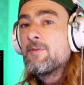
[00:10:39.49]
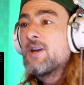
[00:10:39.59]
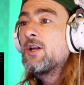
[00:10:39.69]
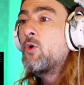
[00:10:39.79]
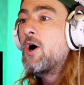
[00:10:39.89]

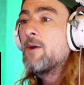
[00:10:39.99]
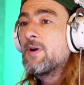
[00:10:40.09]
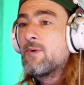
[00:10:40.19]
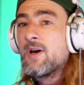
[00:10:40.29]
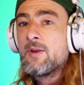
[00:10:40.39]
but in the
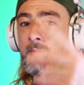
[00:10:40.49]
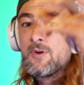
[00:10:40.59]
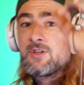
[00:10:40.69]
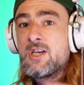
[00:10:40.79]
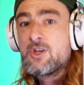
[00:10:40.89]
quiet bit where
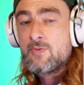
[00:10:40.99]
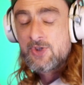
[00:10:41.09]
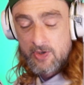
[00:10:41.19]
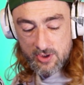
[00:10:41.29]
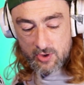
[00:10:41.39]
the teacher
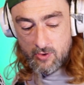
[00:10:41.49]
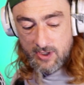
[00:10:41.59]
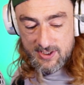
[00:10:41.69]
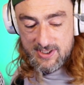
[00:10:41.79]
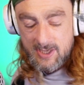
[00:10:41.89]
was doing the
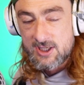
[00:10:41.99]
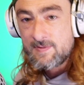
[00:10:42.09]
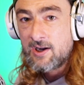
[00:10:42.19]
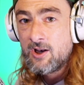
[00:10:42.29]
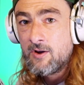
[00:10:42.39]
talking and telling
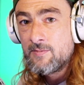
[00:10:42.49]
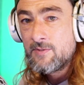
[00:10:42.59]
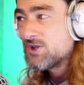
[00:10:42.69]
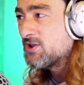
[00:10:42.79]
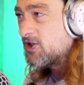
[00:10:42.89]
us about
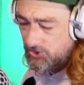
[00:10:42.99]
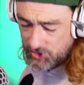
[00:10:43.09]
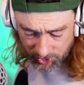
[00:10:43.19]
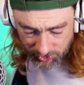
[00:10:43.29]
Columbus, just